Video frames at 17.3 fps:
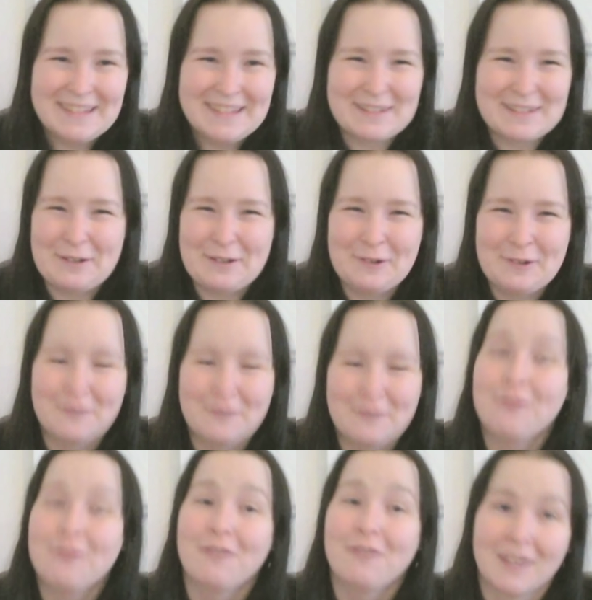So
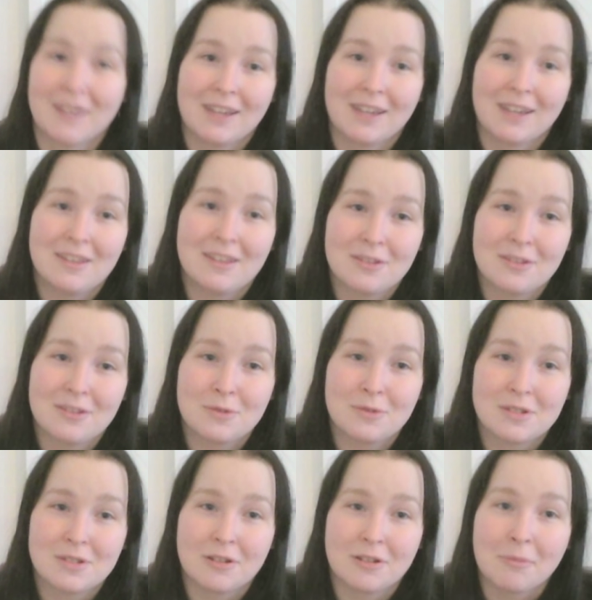thank you
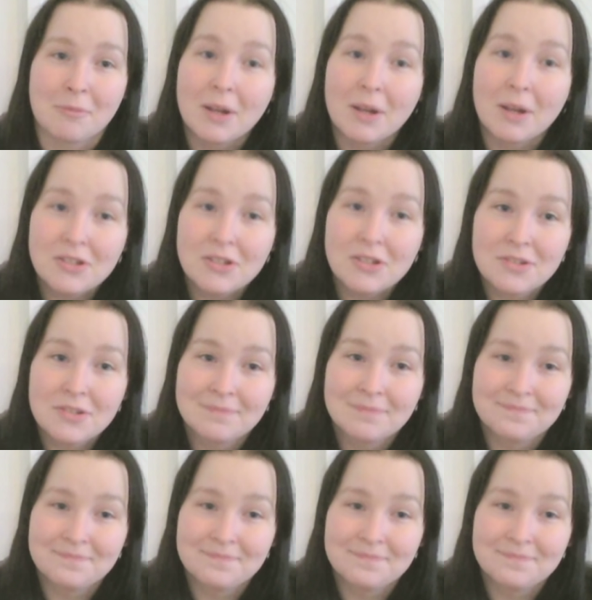so much,